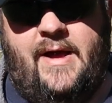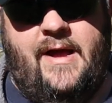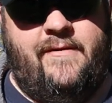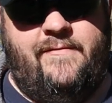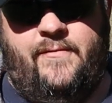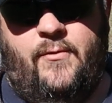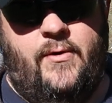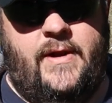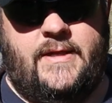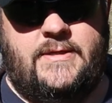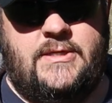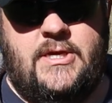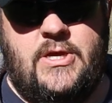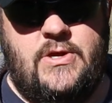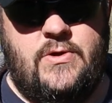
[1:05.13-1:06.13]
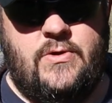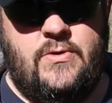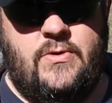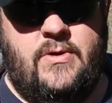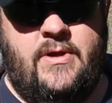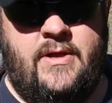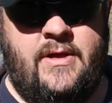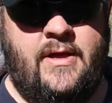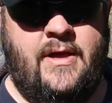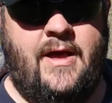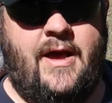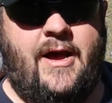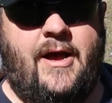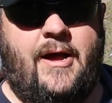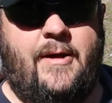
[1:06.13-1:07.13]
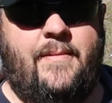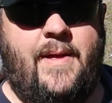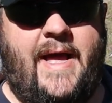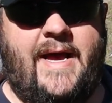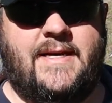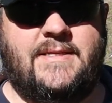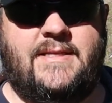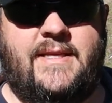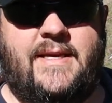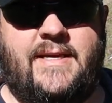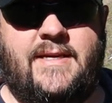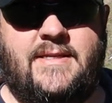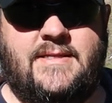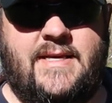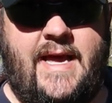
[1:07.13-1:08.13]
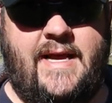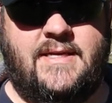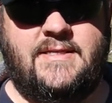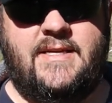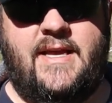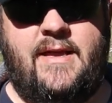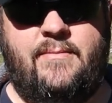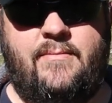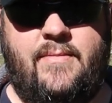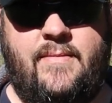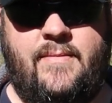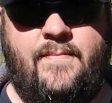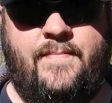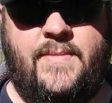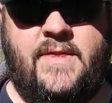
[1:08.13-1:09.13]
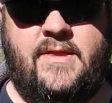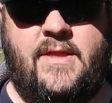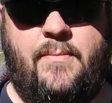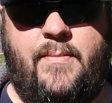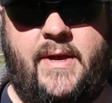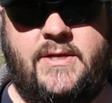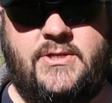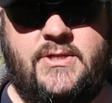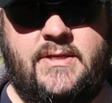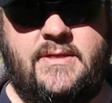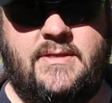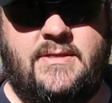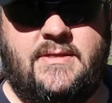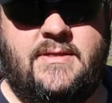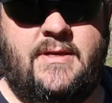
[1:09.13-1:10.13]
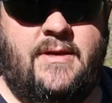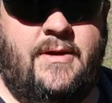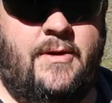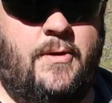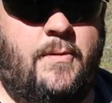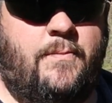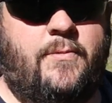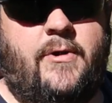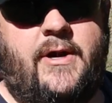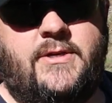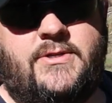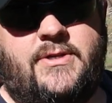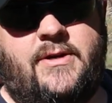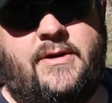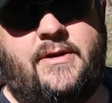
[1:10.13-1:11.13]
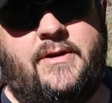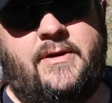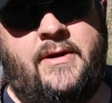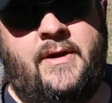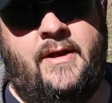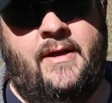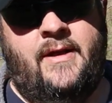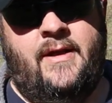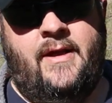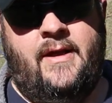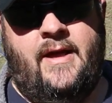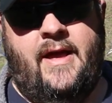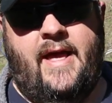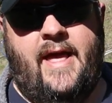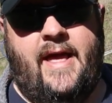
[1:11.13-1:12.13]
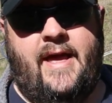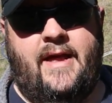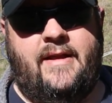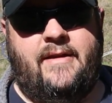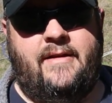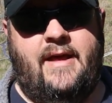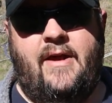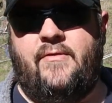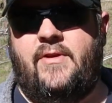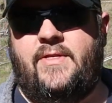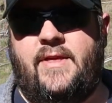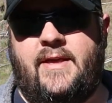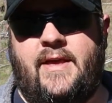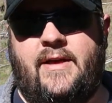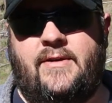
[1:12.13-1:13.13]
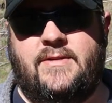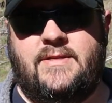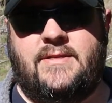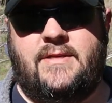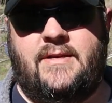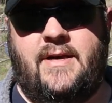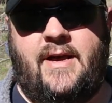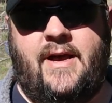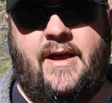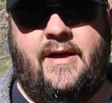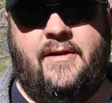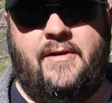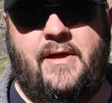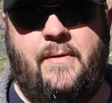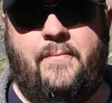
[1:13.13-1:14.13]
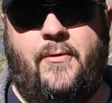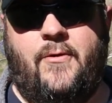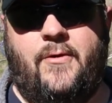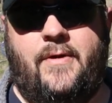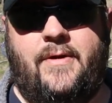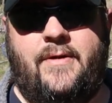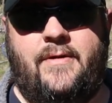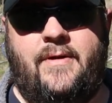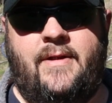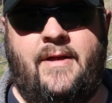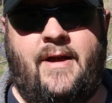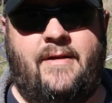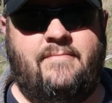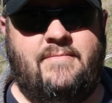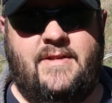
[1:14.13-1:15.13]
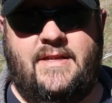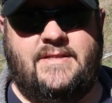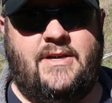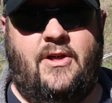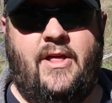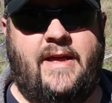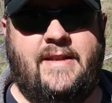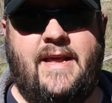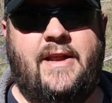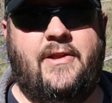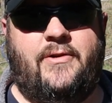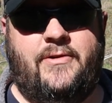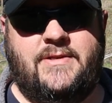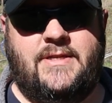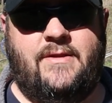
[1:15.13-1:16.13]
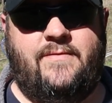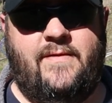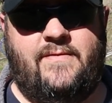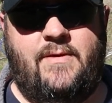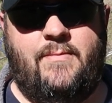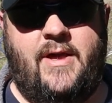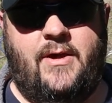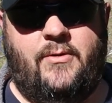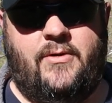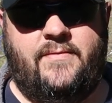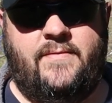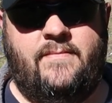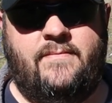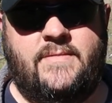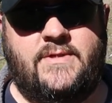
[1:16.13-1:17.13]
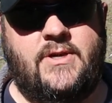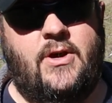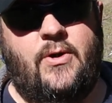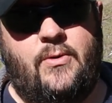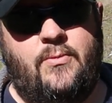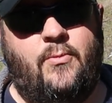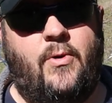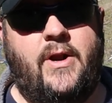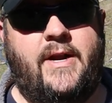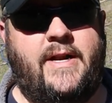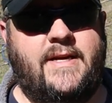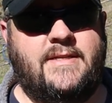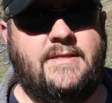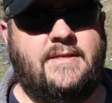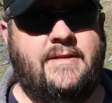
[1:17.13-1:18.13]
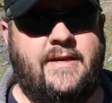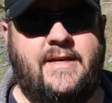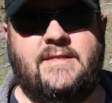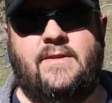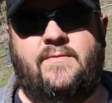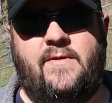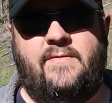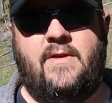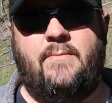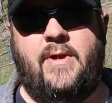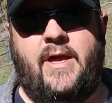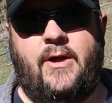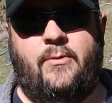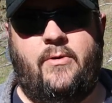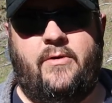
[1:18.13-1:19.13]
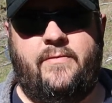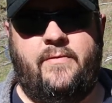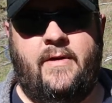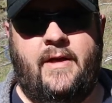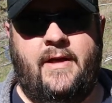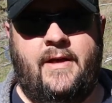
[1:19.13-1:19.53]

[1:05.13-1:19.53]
by 42 has the exact same dimensions, pressure, and everything else important. It's all identical to the 50 Beowulf. So what it is, it's a 50 Beowulf